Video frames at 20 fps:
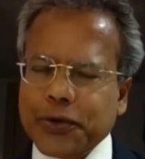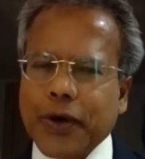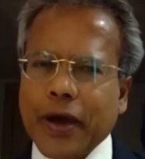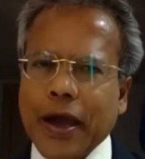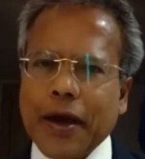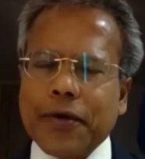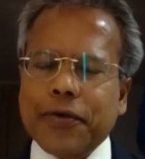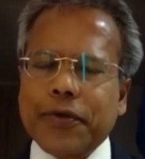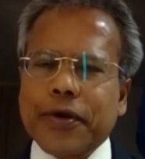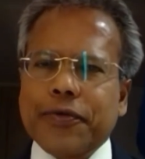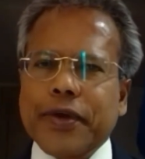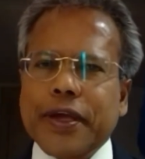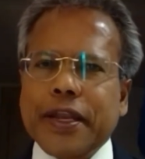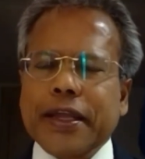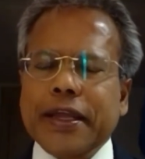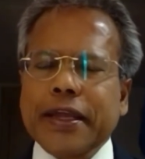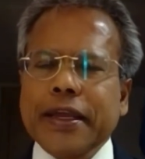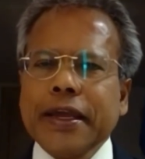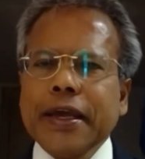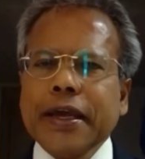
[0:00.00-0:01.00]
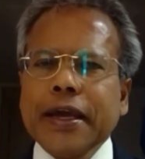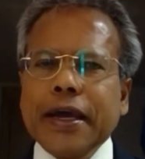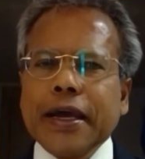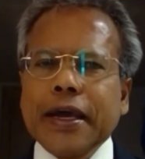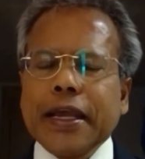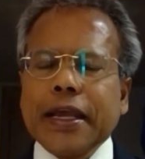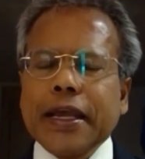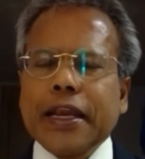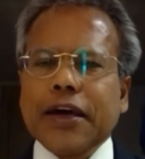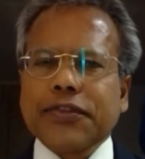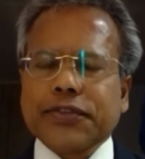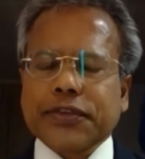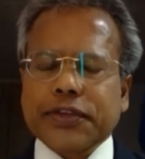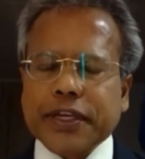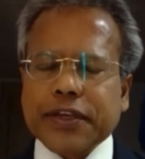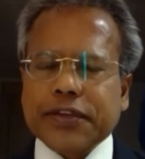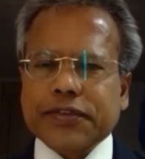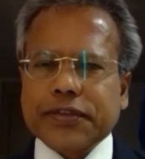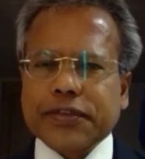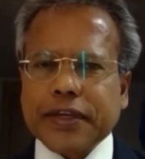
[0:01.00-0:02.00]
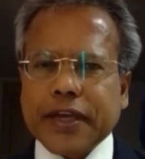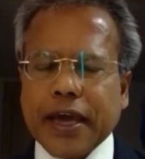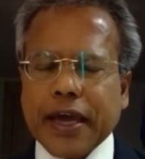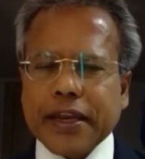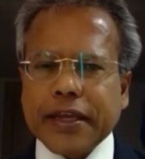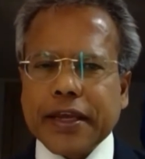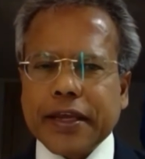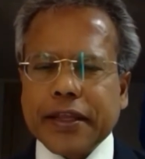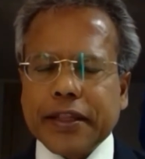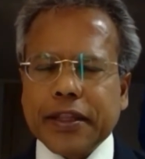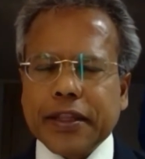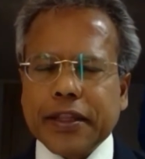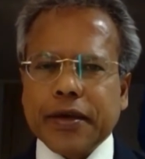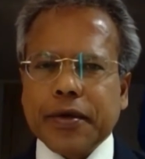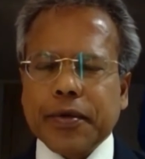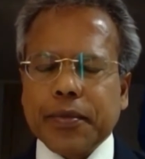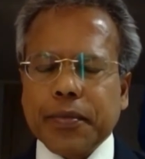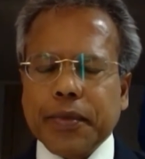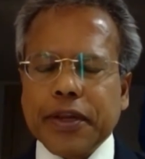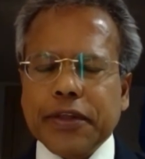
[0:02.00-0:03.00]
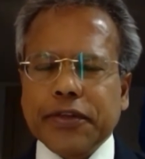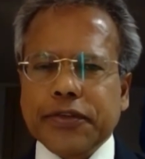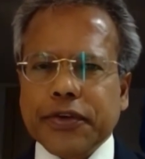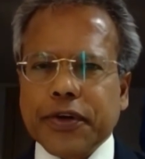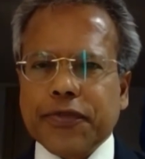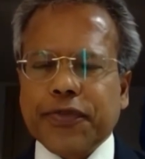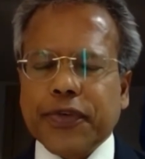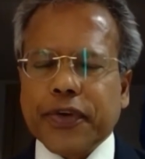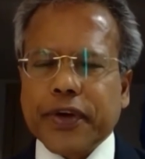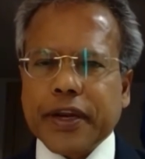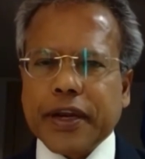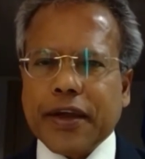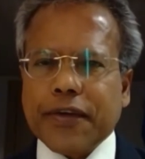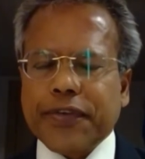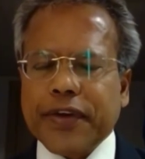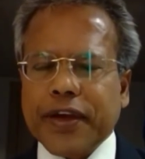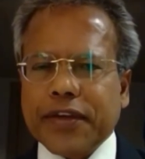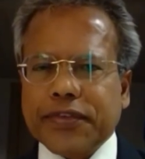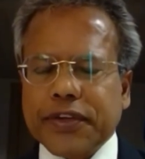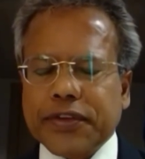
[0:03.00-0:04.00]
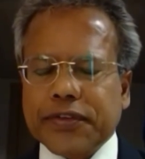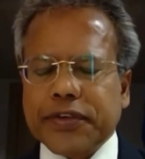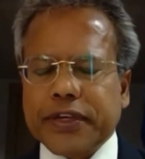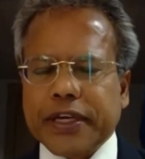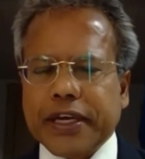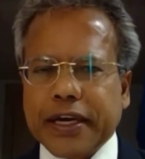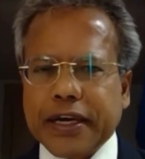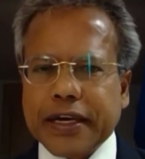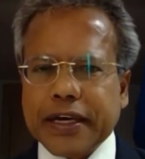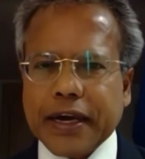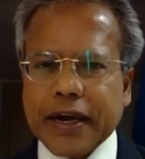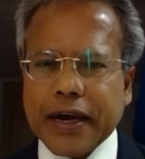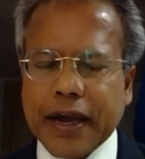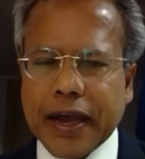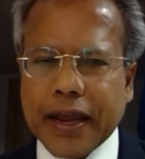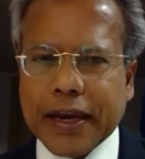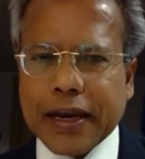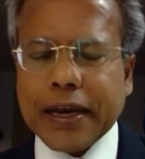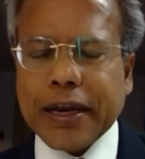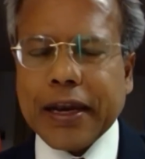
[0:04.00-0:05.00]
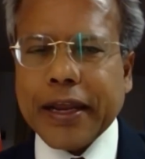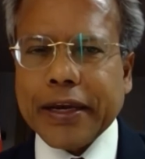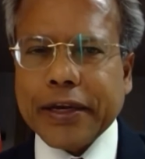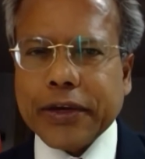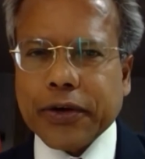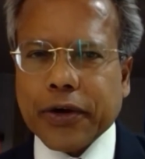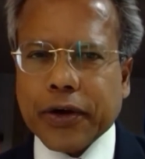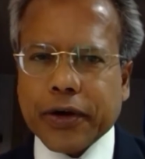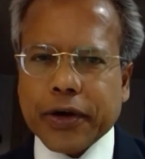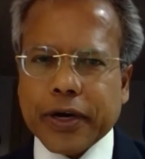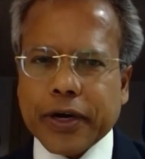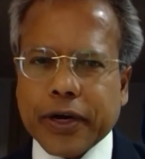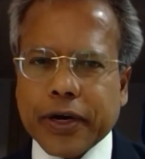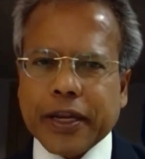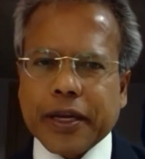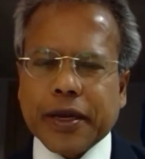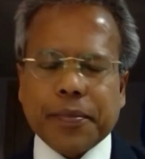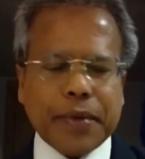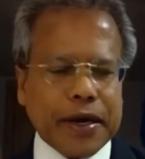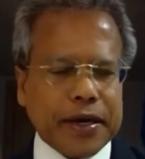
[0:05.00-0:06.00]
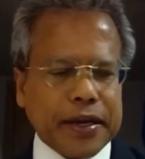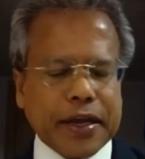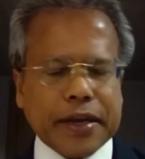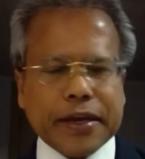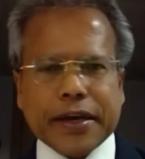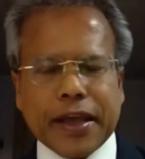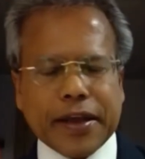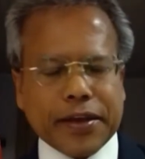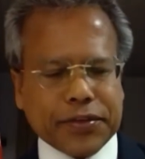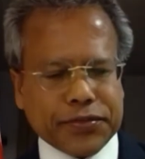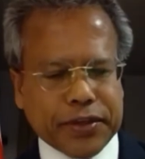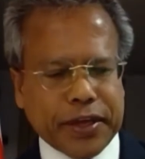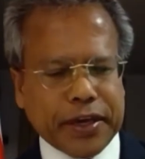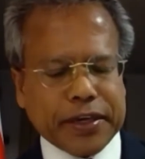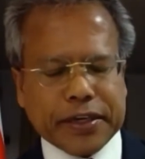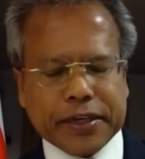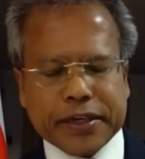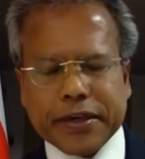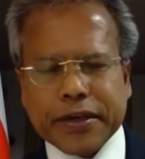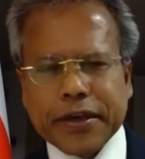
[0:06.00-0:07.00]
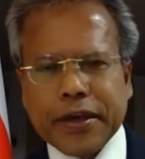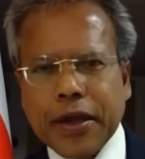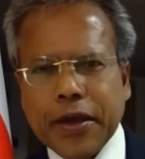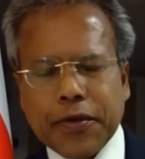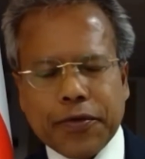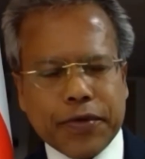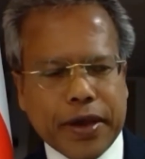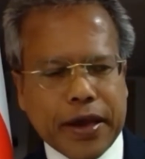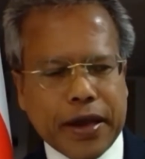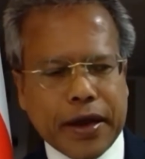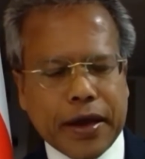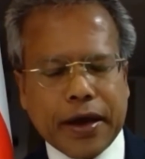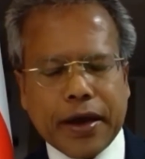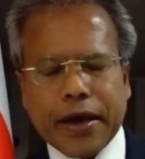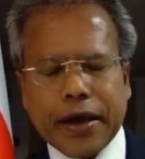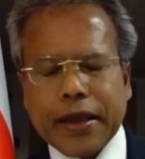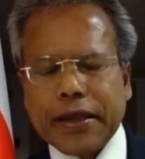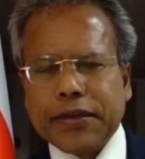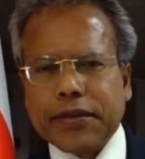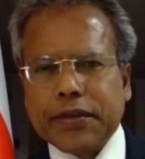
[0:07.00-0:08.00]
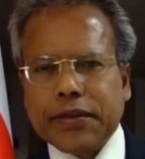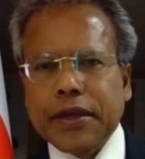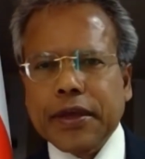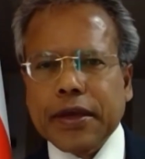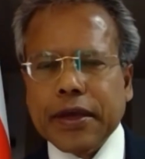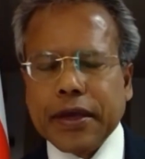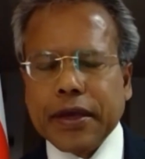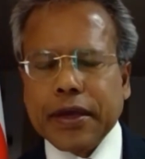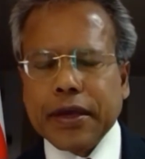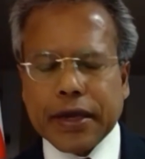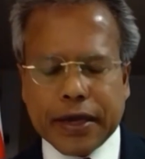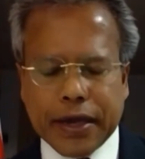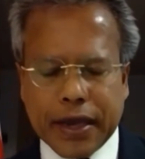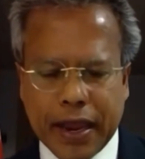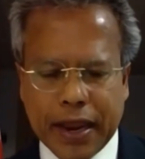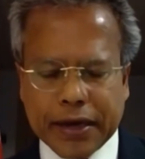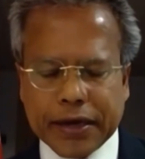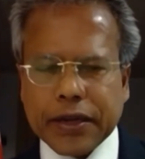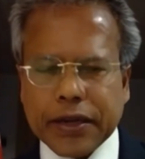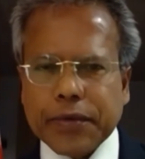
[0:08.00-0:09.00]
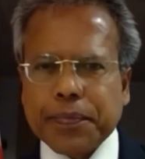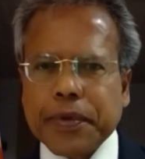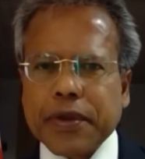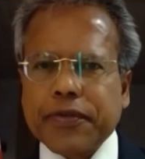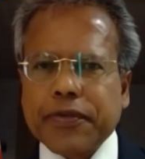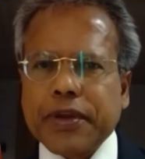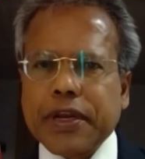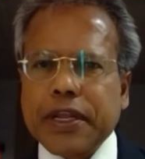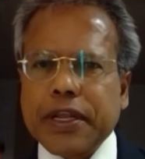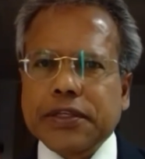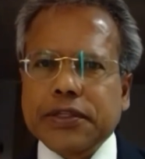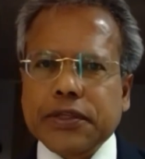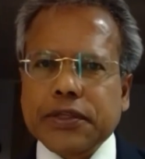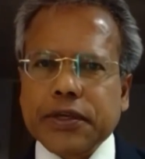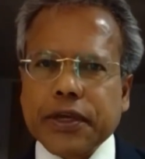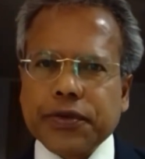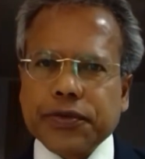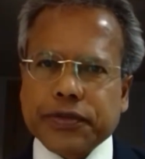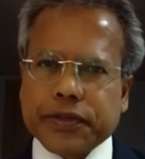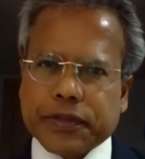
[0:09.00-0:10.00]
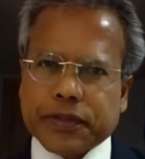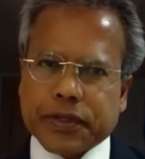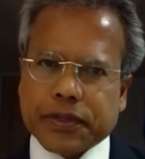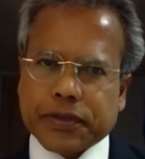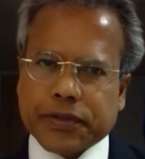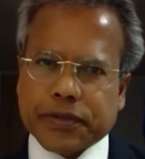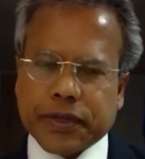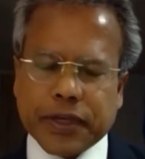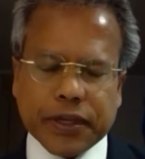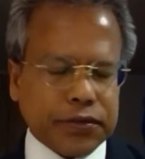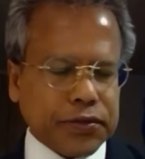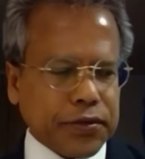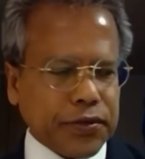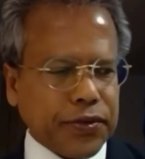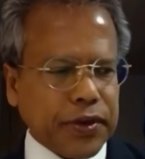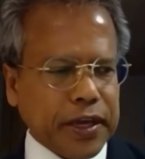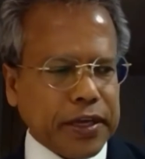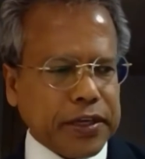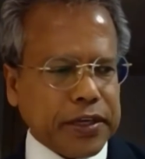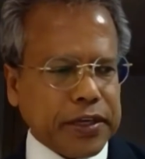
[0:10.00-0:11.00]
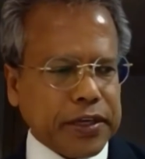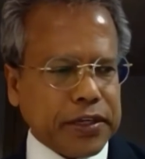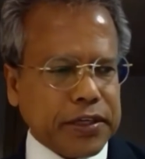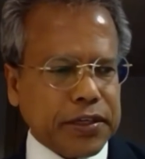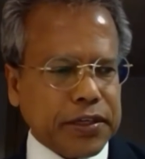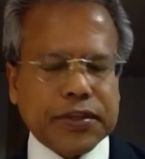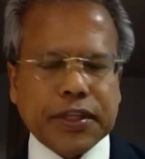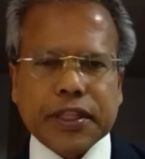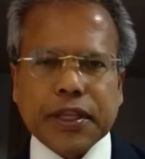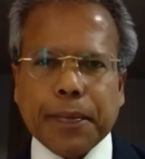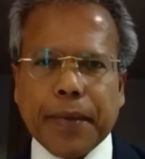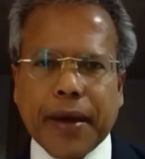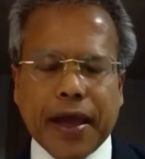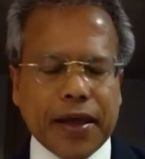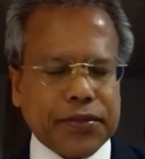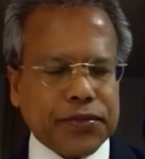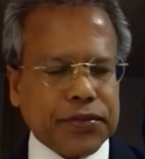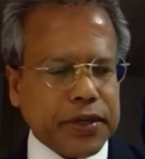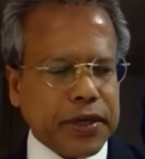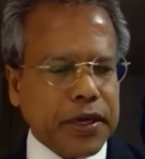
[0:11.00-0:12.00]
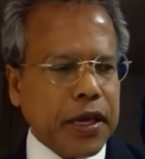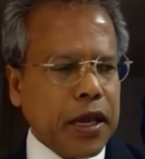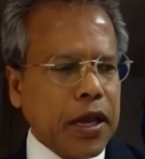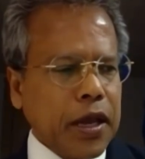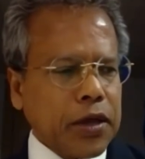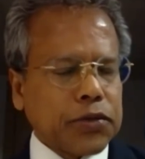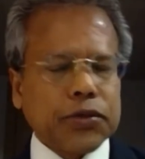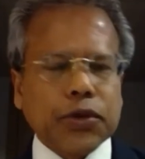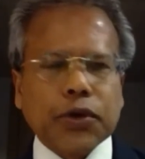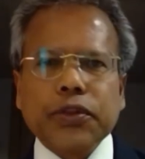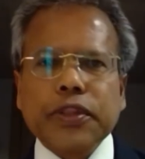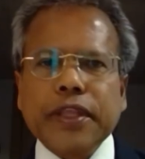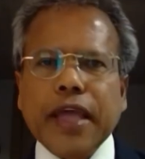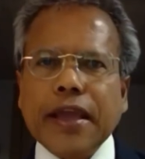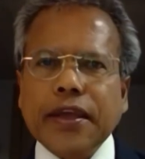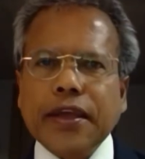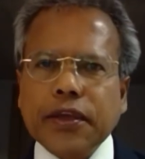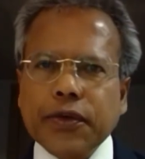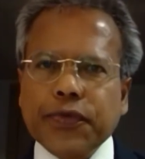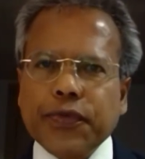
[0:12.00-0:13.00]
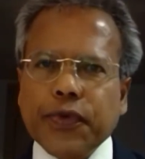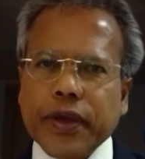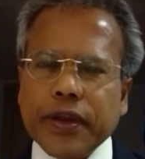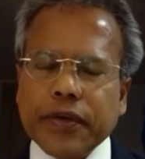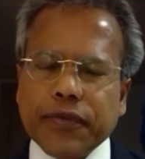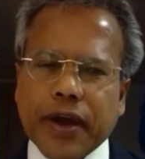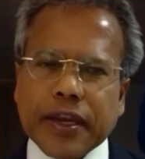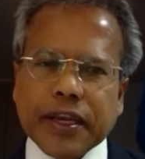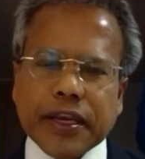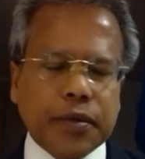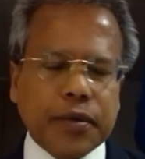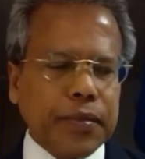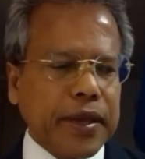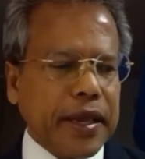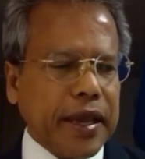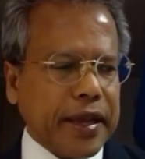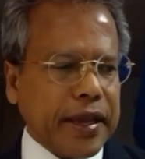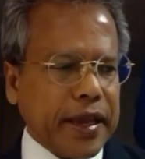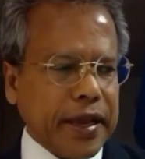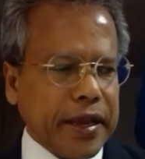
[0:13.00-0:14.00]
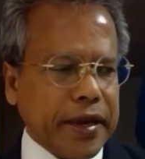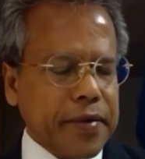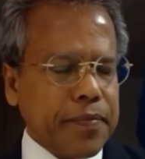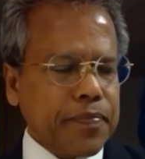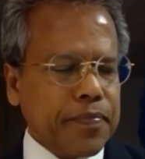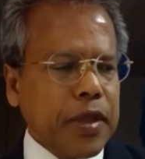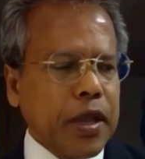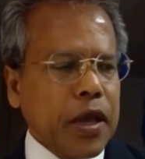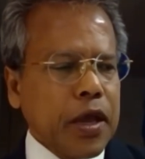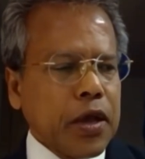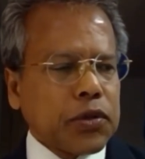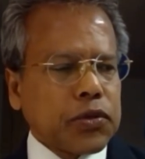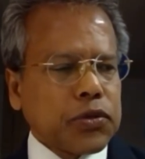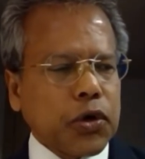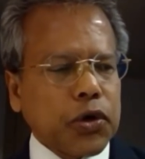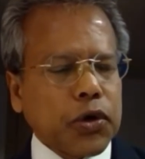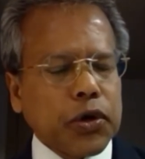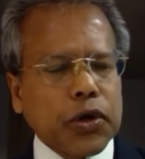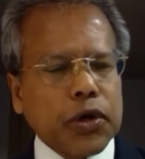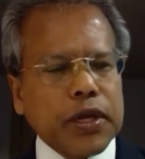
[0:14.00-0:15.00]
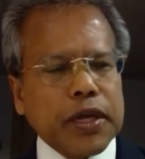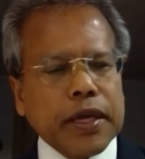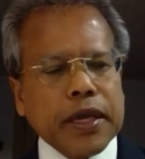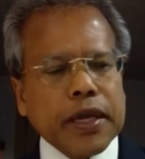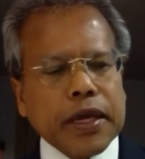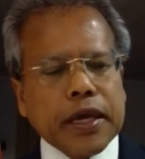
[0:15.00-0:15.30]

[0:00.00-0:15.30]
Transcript: have a very illustrious career in the Ministry of Foreign Affairs in Sri Lanka and later on in the Bandaranaike Center, where I uh, had the privilege to give series of lectures in the past. So thank you for inviting me again. So